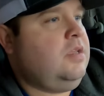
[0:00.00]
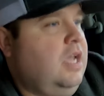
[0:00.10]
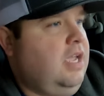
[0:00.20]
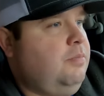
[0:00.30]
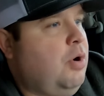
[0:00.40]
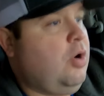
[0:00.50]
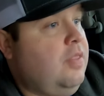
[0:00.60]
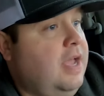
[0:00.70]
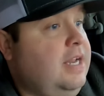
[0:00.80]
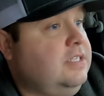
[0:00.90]
and part of
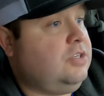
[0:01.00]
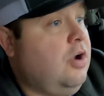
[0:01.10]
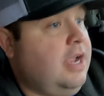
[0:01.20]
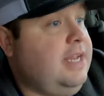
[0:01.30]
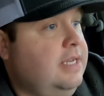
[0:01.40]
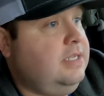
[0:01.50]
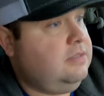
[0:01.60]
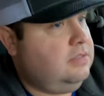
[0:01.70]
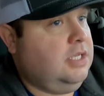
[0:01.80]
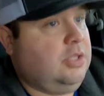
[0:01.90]
that is graded
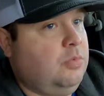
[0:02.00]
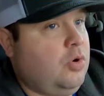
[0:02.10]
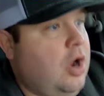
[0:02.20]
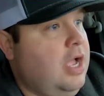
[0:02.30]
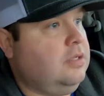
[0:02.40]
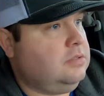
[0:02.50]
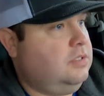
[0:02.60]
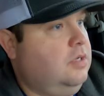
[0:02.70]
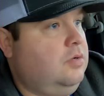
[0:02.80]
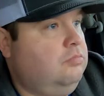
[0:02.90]
tillable ground,
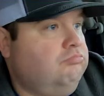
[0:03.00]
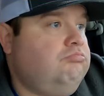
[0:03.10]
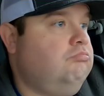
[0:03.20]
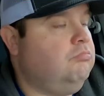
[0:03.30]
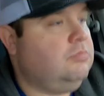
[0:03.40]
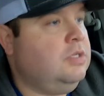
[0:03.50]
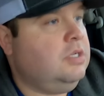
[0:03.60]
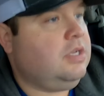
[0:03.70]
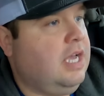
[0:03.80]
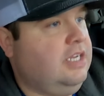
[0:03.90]
so
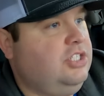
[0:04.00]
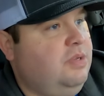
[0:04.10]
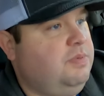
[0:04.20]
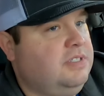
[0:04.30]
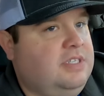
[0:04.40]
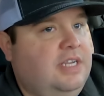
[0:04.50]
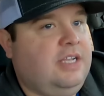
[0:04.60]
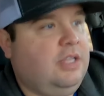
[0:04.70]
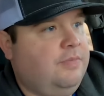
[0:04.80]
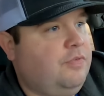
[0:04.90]
kind of cheapens the
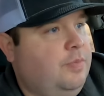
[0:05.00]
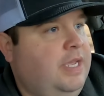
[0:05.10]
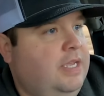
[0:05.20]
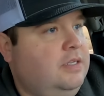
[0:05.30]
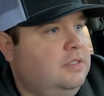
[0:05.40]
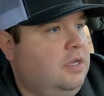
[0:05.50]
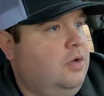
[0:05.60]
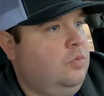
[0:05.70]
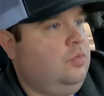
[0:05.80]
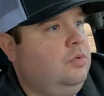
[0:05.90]
deal up for me to
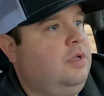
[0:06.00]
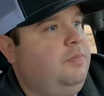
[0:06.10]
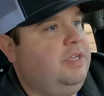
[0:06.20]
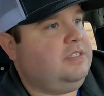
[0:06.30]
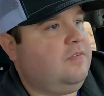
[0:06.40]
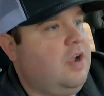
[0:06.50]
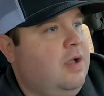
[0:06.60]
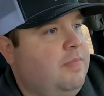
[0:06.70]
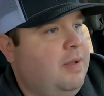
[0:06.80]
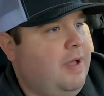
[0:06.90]
own a piece of
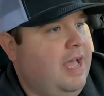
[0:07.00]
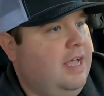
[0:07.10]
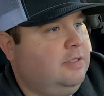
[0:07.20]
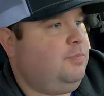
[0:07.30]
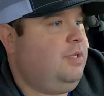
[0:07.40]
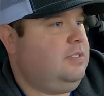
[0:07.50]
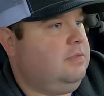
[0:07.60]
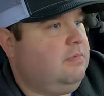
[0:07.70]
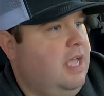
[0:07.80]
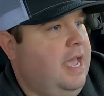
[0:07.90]
ground by my house, plus
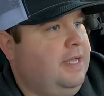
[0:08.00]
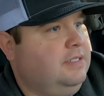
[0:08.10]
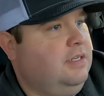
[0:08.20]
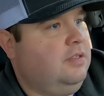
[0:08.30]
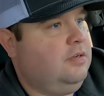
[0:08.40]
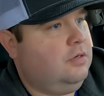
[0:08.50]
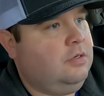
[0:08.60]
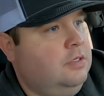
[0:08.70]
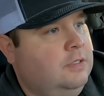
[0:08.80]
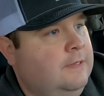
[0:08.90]
adds another
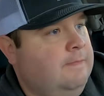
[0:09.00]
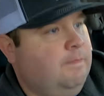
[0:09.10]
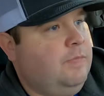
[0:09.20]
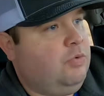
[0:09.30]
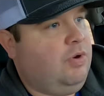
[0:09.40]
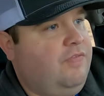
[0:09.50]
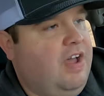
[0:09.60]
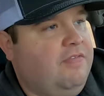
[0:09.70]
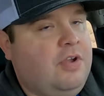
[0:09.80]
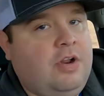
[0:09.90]

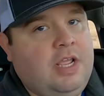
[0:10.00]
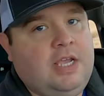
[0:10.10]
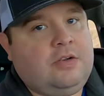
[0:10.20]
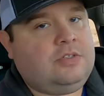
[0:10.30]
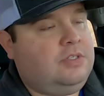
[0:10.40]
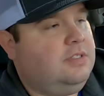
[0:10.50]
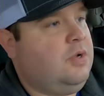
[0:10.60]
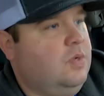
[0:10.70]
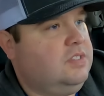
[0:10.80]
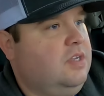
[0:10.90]
25-30 acres to
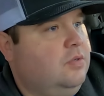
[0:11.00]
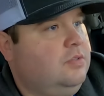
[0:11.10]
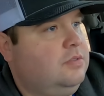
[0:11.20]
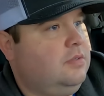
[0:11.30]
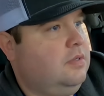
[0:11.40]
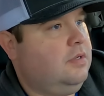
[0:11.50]
so-and-so's